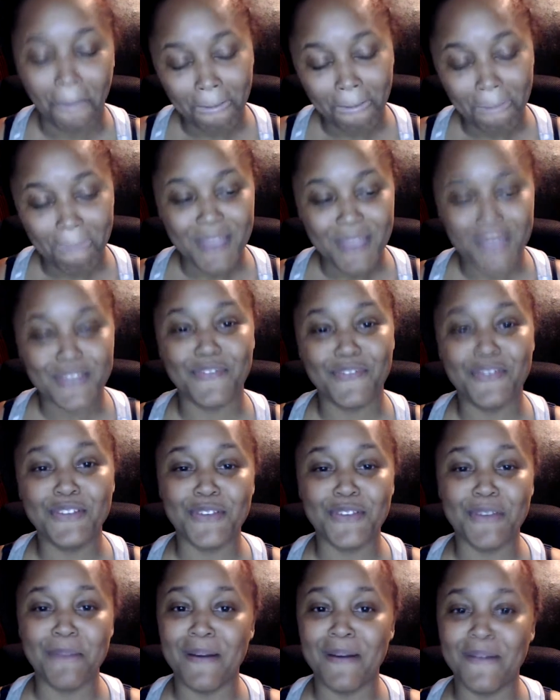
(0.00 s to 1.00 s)
So if you
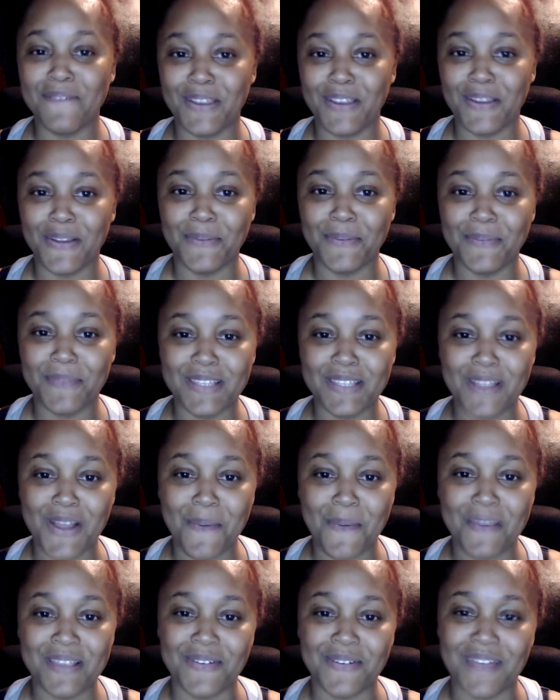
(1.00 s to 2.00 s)
enjoyed my video, as
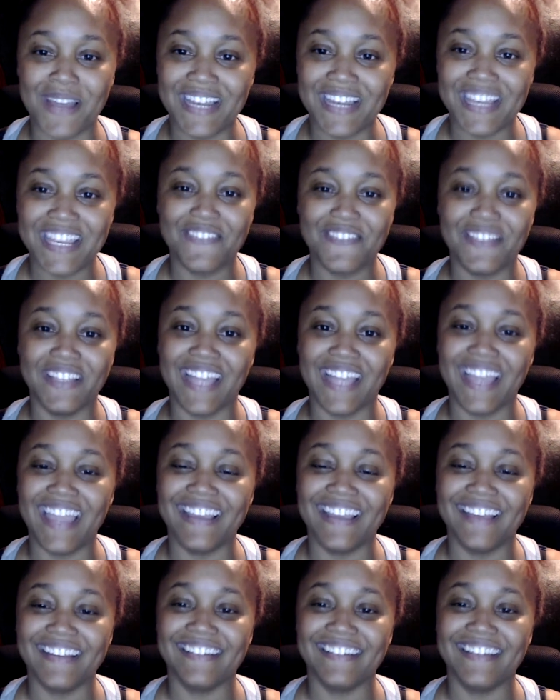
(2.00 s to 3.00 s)
always, go ahead and give it a like
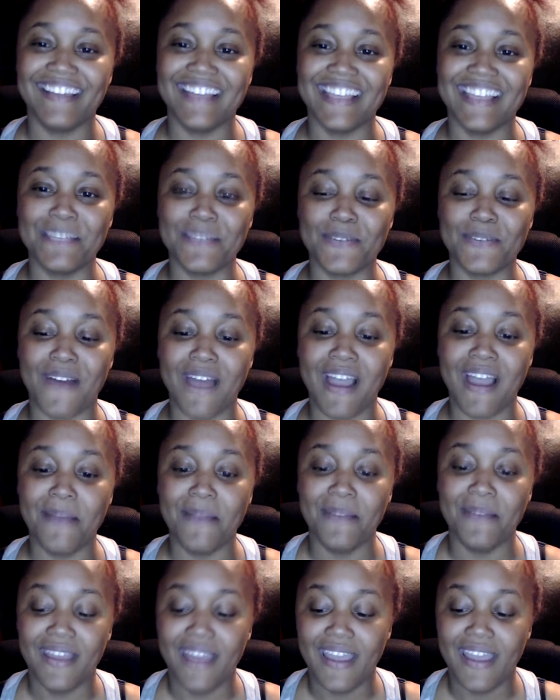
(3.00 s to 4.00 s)
and subscribe.
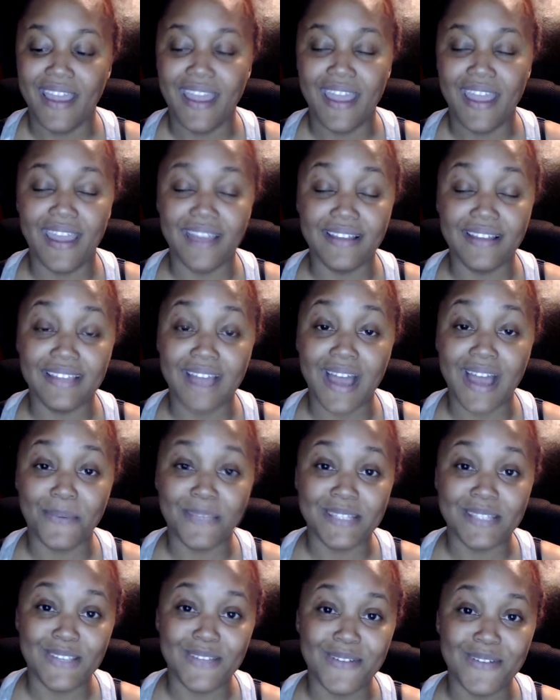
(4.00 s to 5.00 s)
And I will
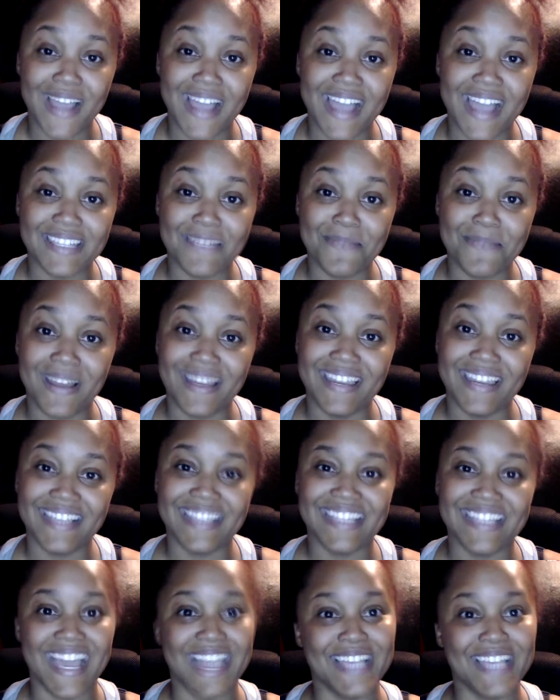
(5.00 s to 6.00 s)
see you guys in my next
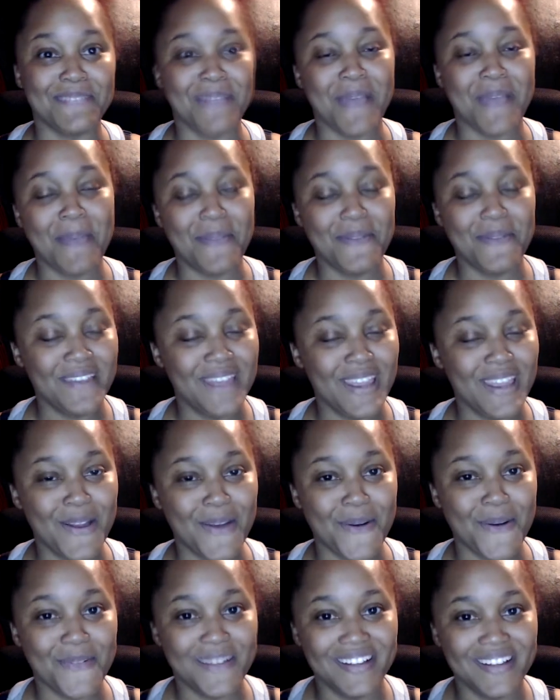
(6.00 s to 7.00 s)
Ask Miami
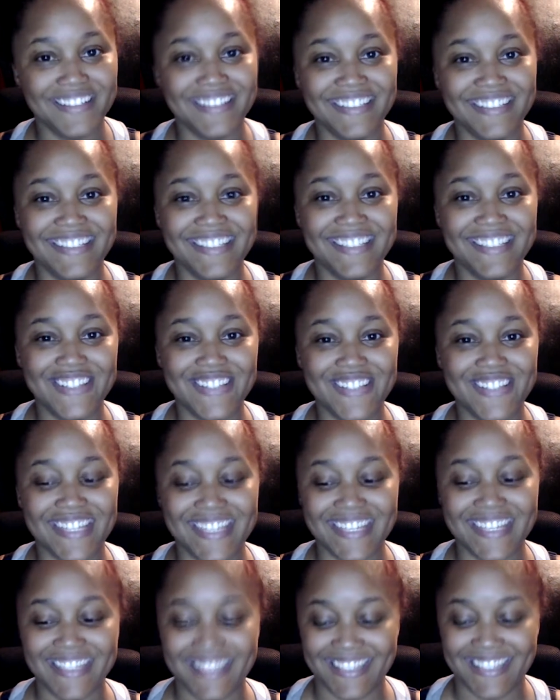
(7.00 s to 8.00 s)
video.
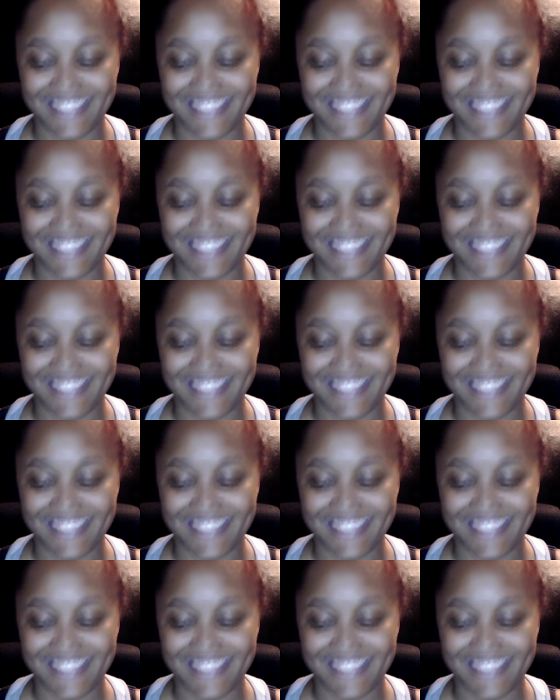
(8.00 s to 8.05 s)
Deuces.